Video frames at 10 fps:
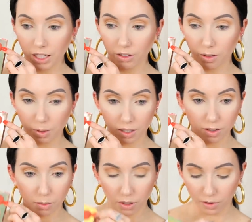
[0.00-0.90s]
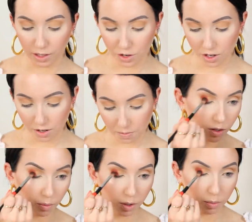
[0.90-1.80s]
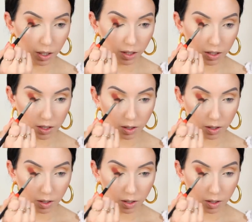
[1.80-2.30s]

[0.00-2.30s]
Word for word: I don't know, man. I'm going with that shade. So I'm going to bring this